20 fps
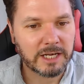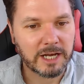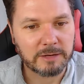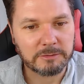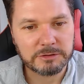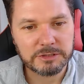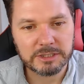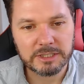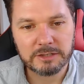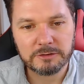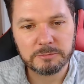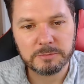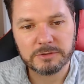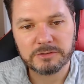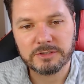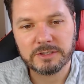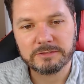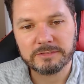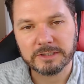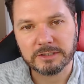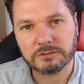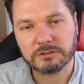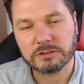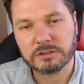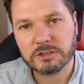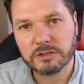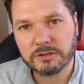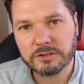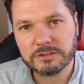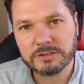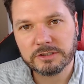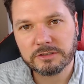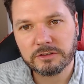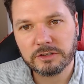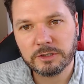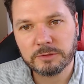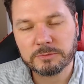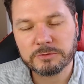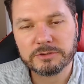geo-specific security groups.